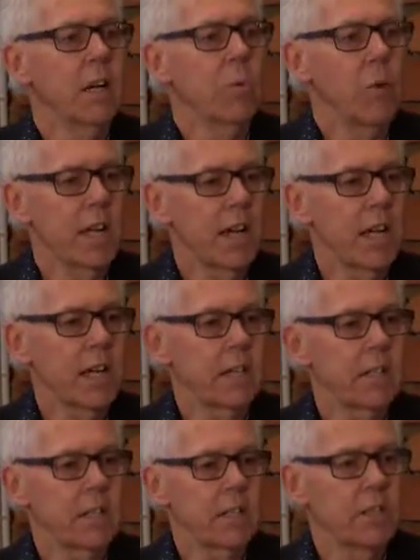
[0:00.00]
We are
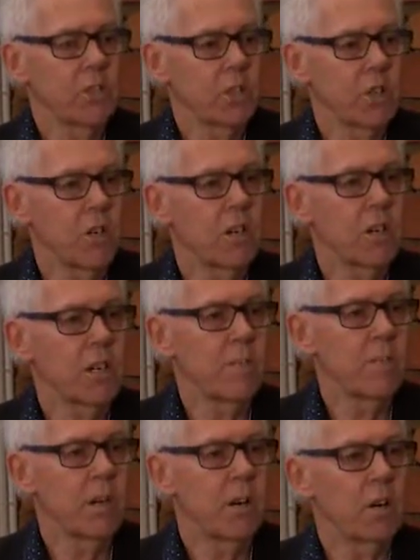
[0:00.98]
in a
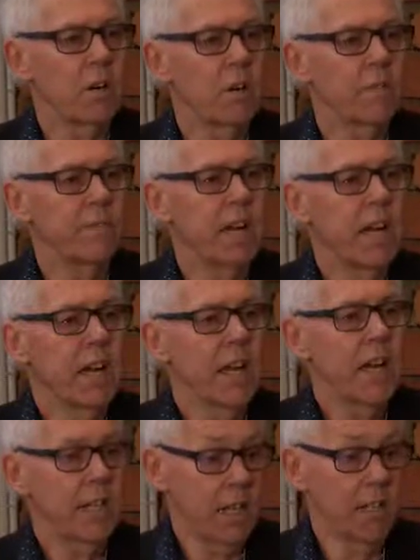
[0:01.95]
time of,
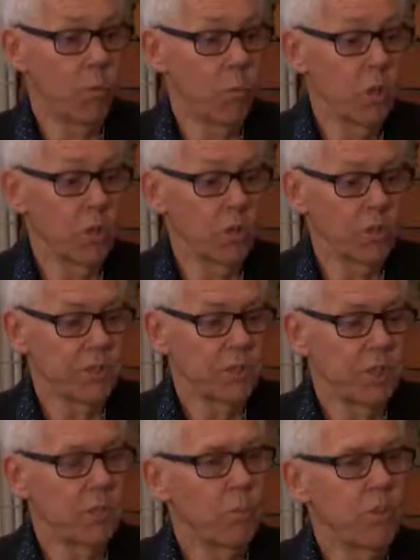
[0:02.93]
and a world,
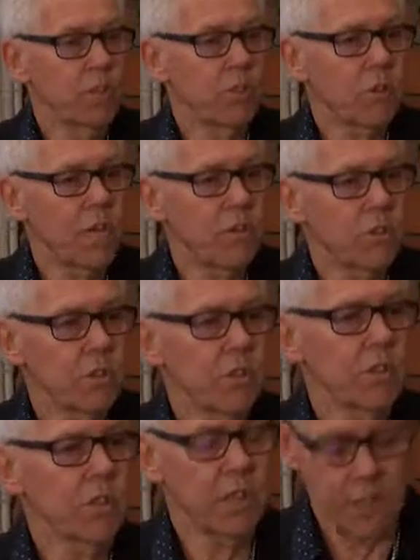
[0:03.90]
where
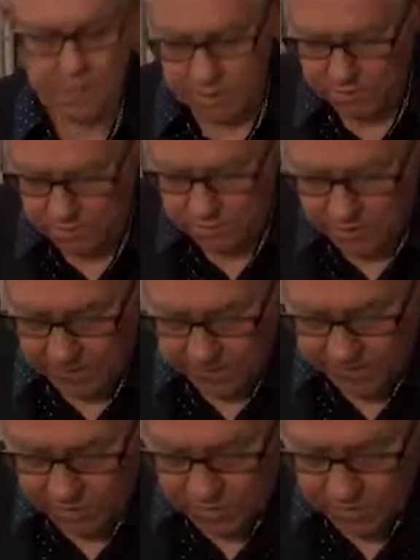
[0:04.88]
transitioning is a
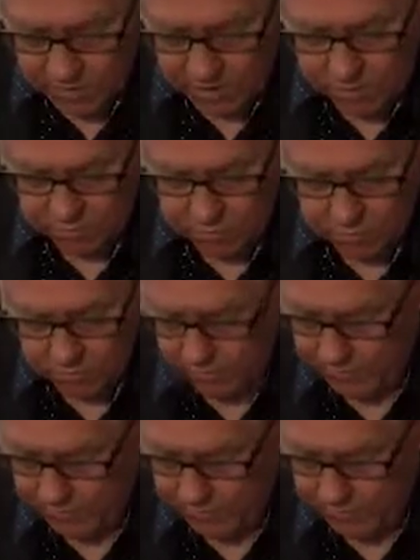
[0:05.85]
very central